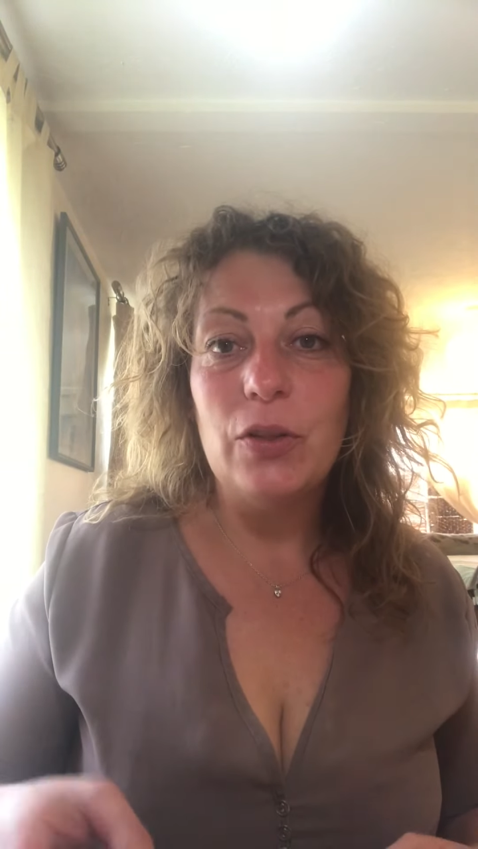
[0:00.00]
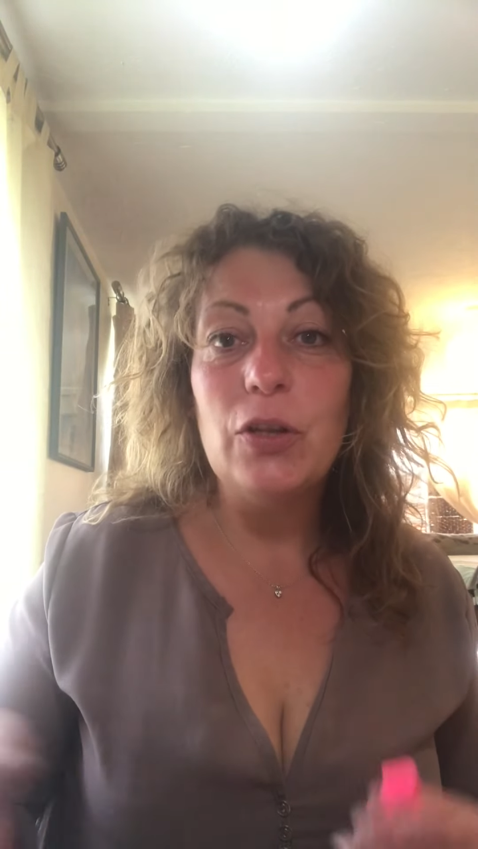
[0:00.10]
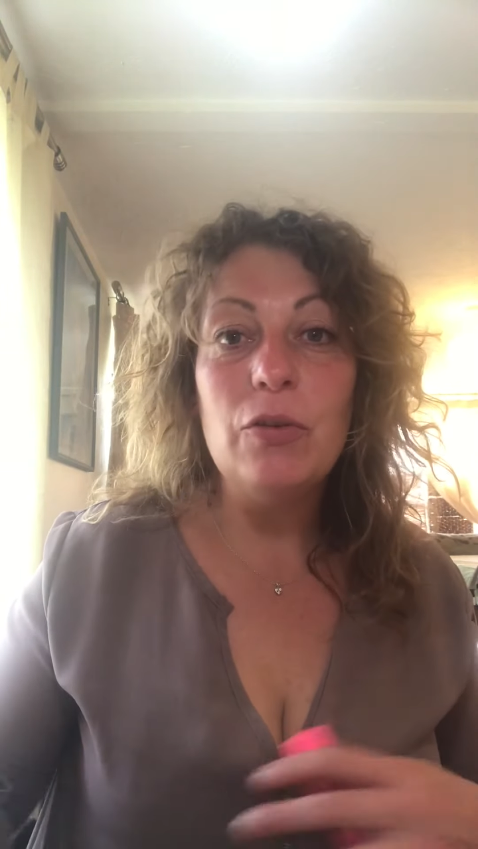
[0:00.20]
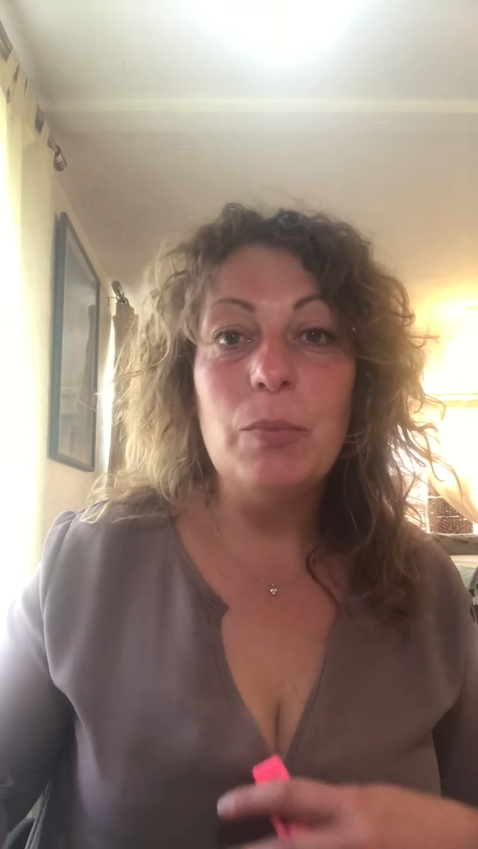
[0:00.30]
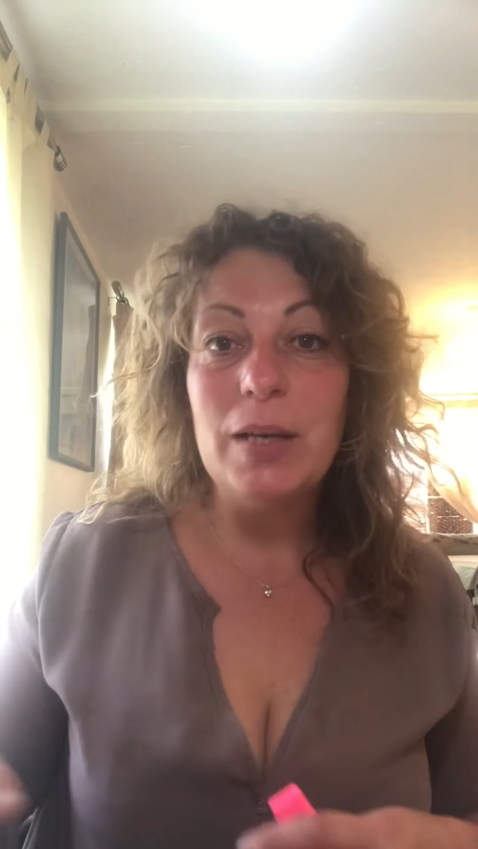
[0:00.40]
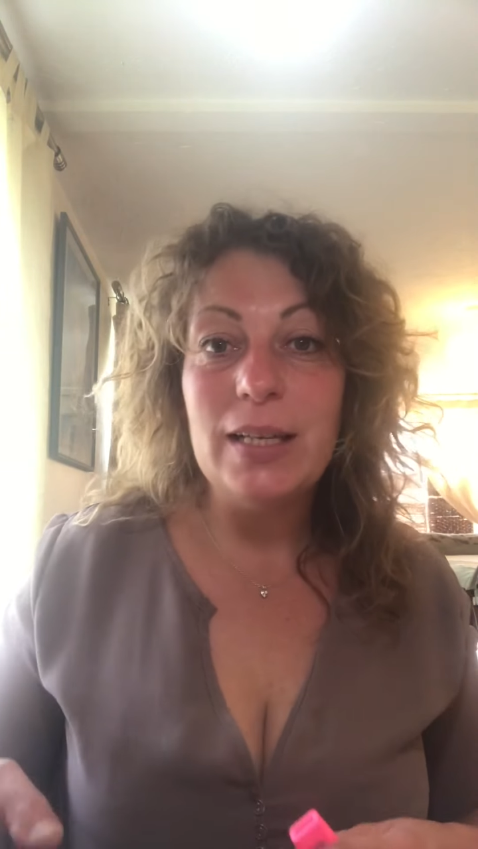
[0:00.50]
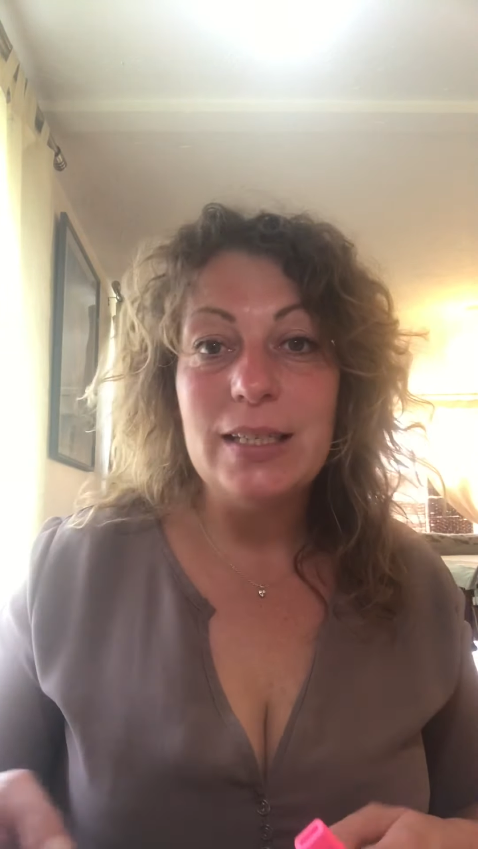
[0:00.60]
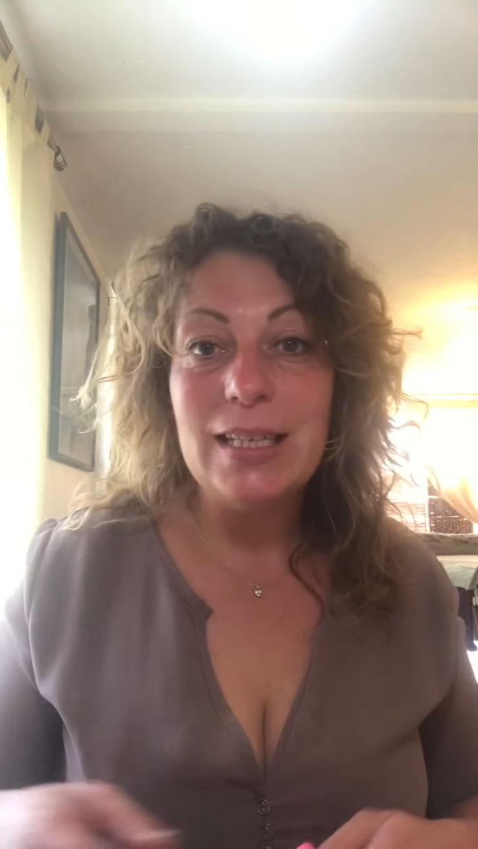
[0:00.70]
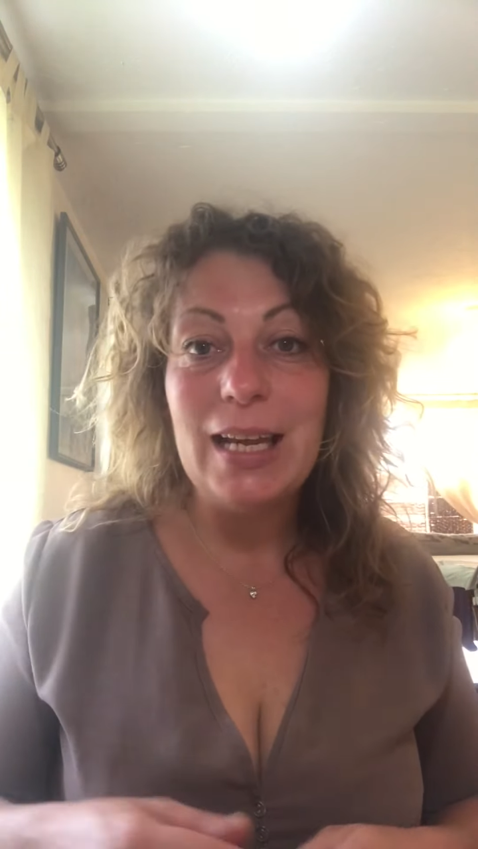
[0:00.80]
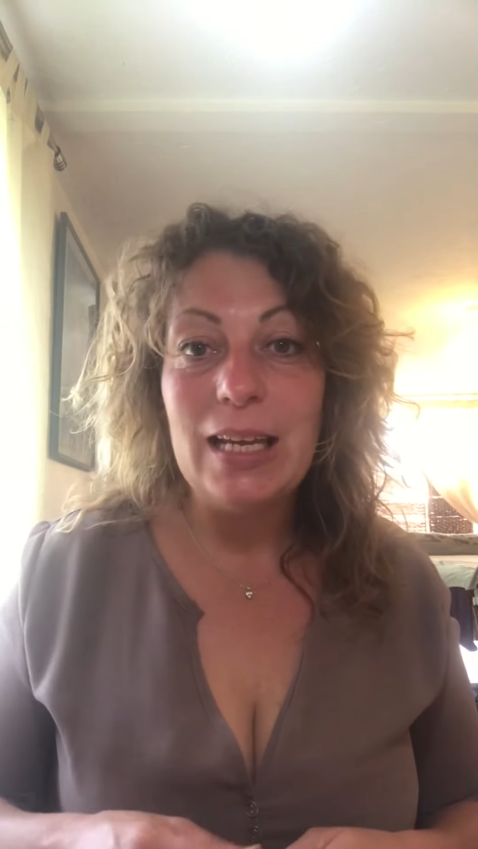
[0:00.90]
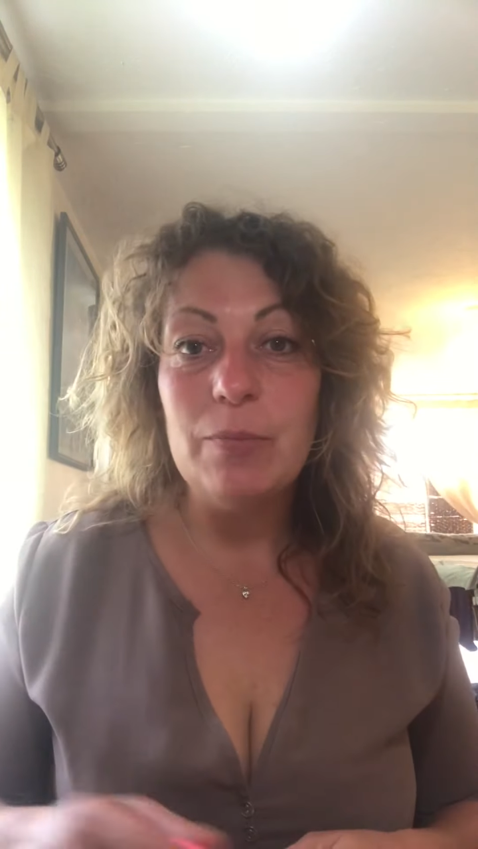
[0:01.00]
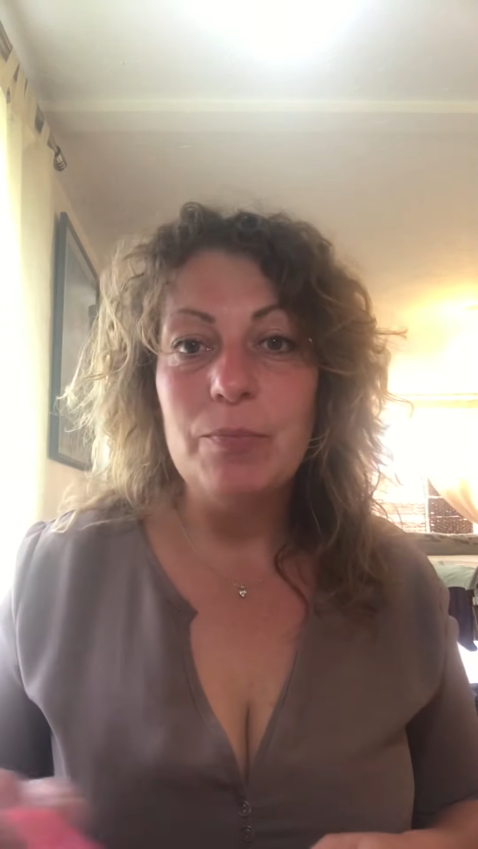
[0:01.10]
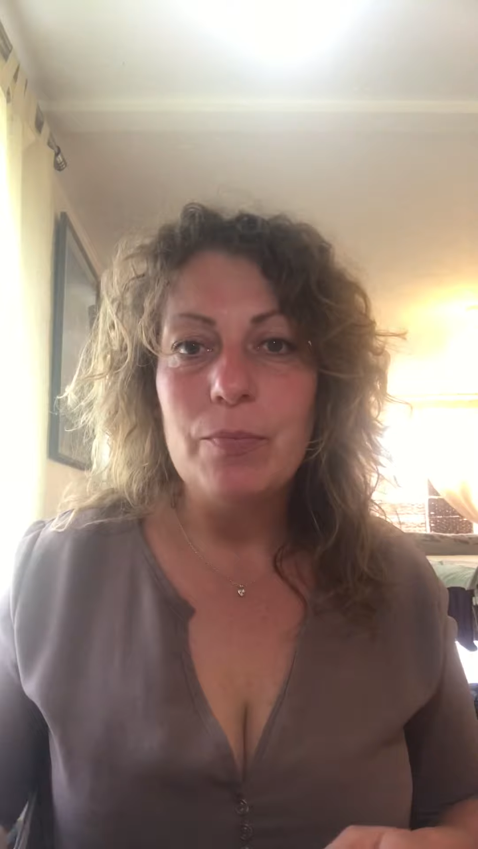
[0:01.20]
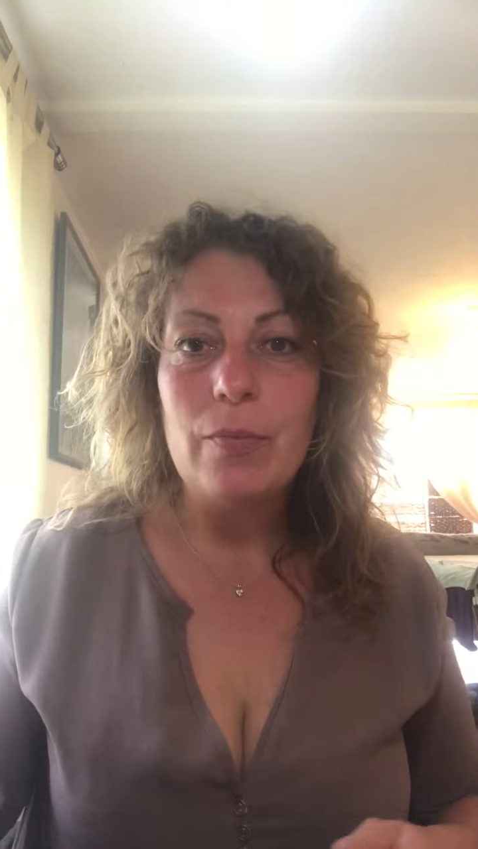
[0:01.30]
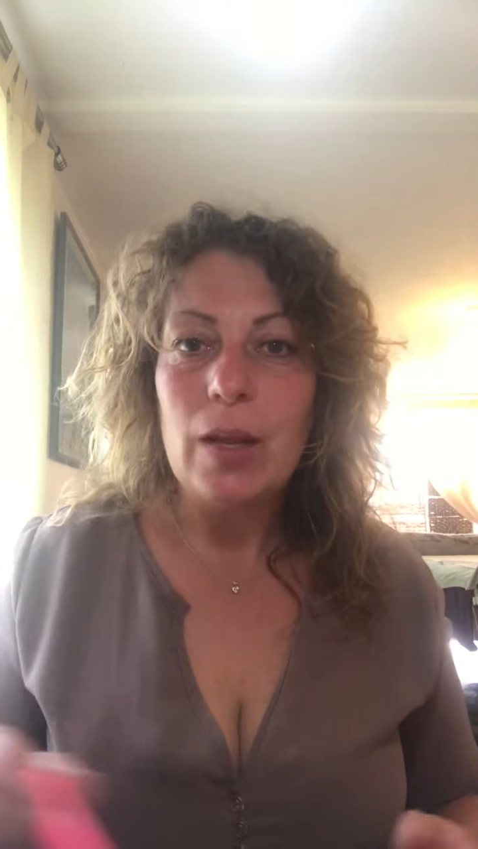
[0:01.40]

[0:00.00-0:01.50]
the European team